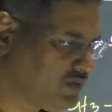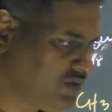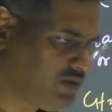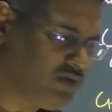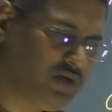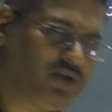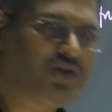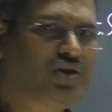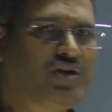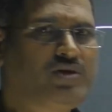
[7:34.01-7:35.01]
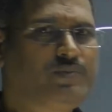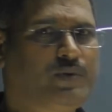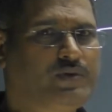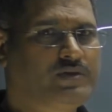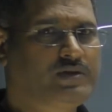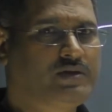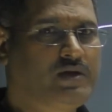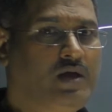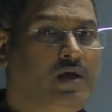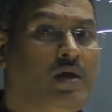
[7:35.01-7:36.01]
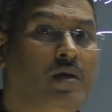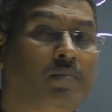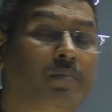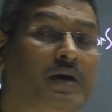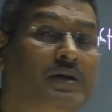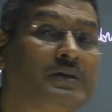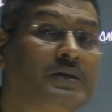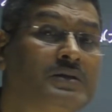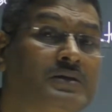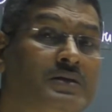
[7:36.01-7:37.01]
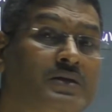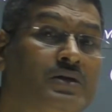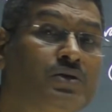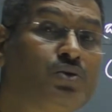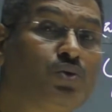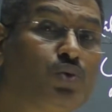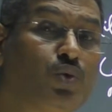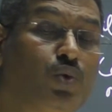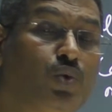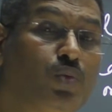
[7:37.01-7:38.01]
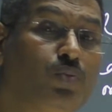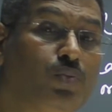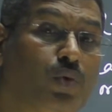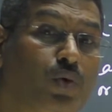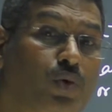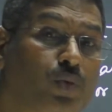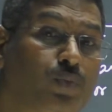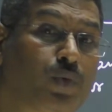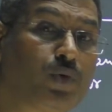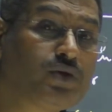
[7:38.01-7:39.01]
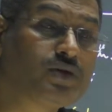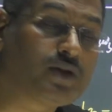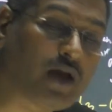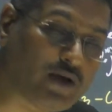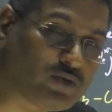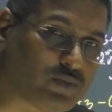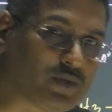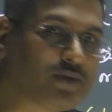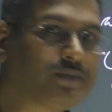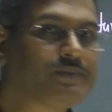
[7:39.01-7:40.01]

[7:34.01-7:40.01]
This is a change in position. But this is no more position isomer.